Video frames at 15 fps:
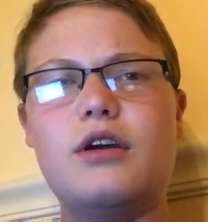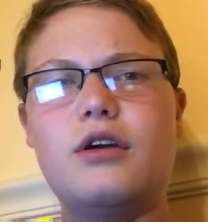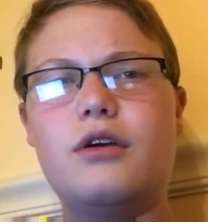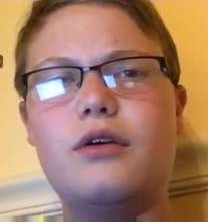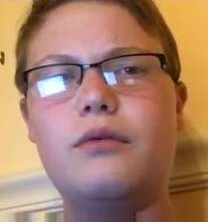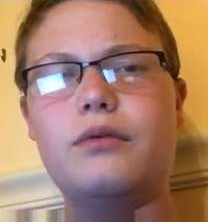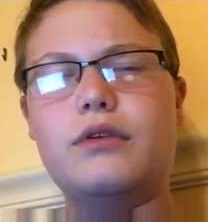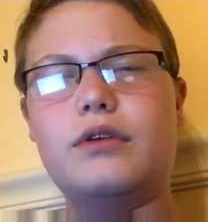
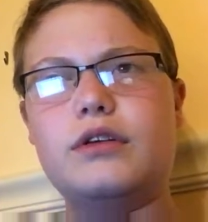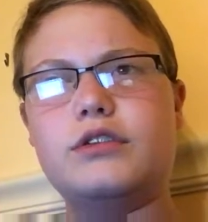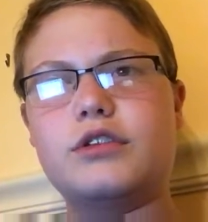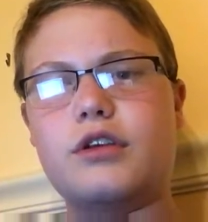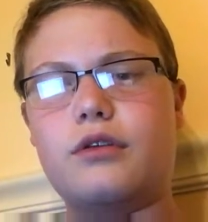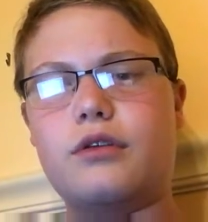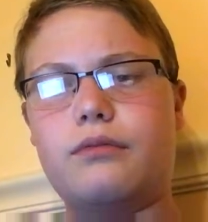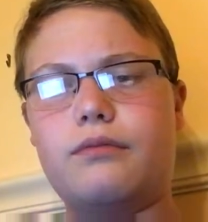wouldn't it
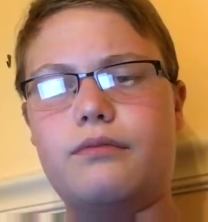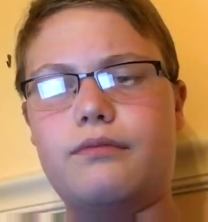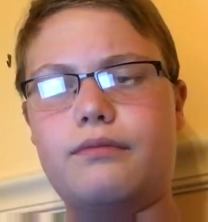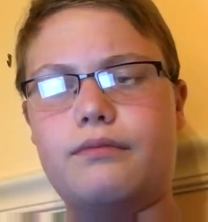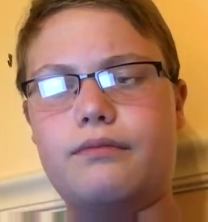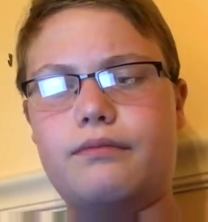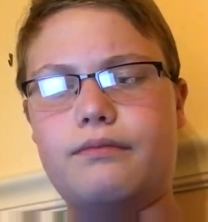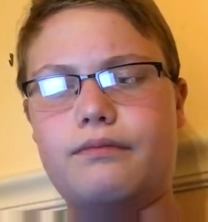just...
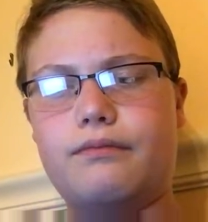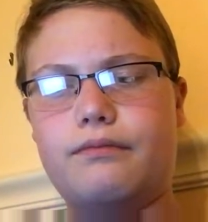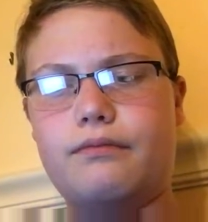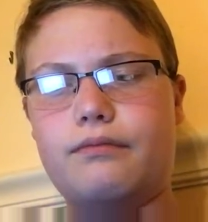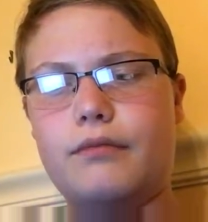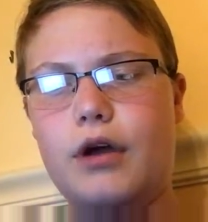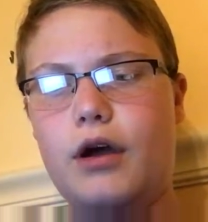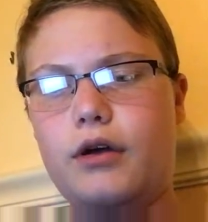
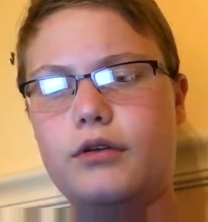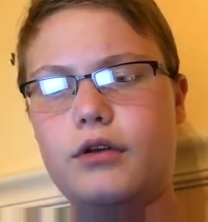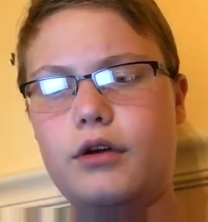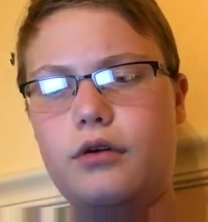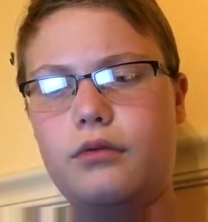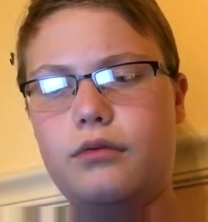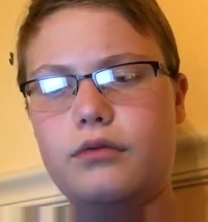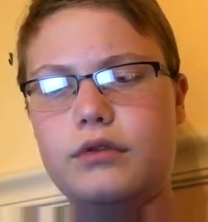Oh,
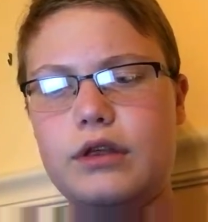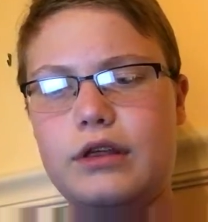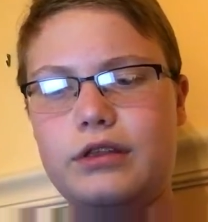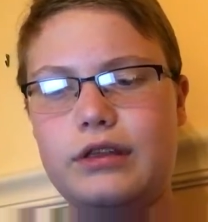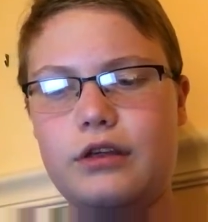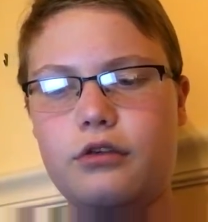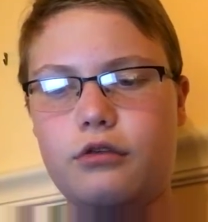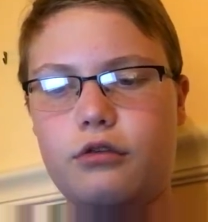no. These
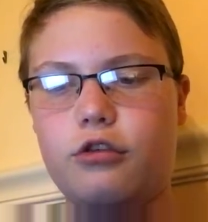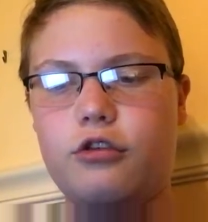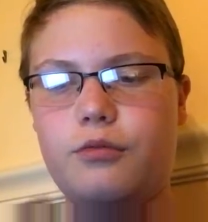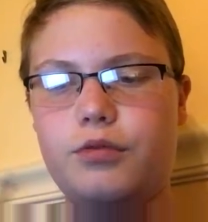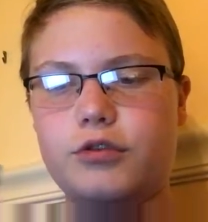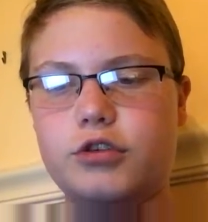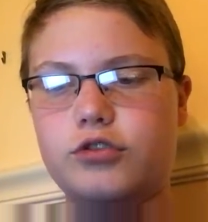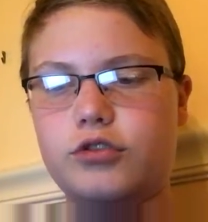things are super
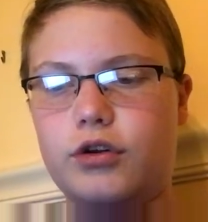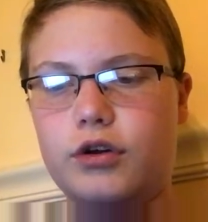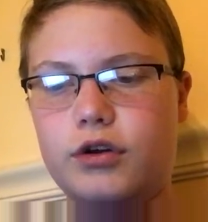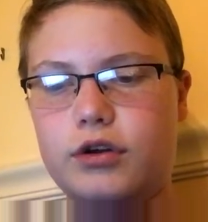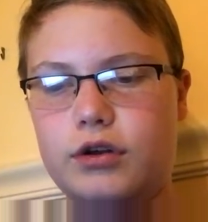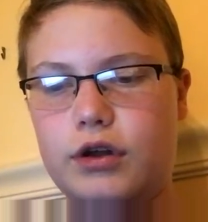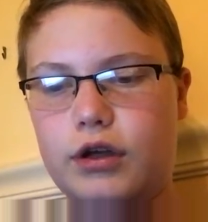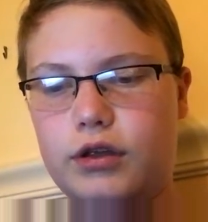strong
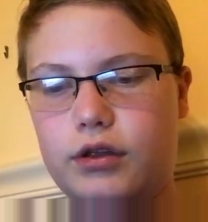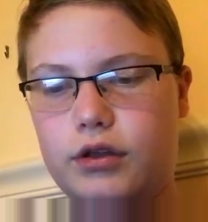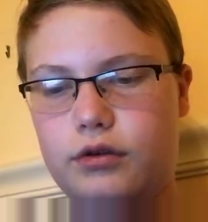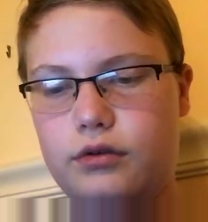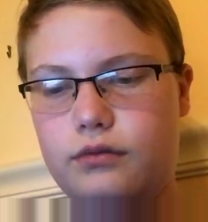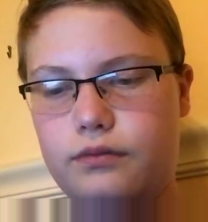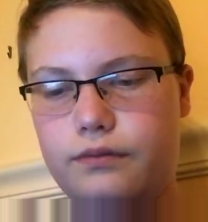connected.